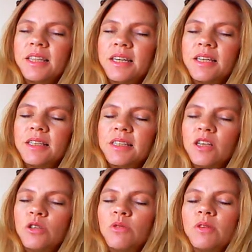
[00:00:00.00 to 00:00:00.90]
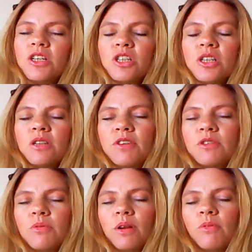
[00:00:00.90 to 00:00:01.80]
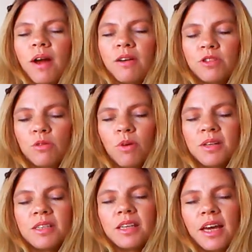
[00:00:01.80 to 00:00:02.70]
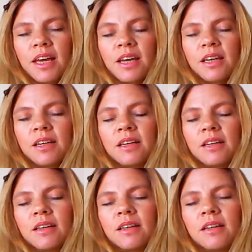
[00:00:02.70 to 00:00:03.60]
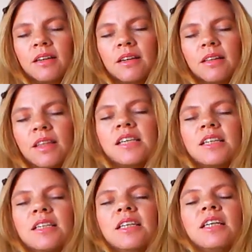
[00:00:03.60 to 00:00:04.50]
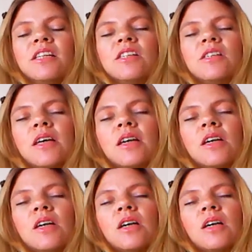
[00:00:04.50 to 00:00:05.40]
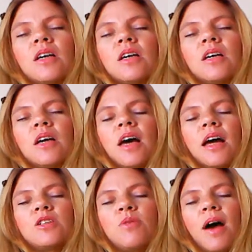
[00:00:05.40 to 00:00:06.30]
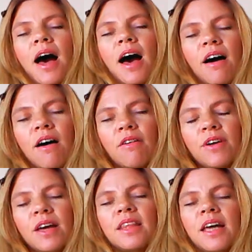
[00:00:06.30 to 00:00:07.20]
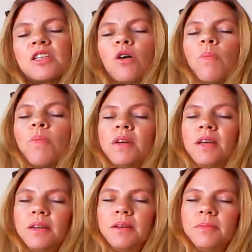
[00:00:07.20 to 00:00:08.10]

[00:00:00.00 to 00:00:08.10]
these to each individual around you once again that needs to have that opening.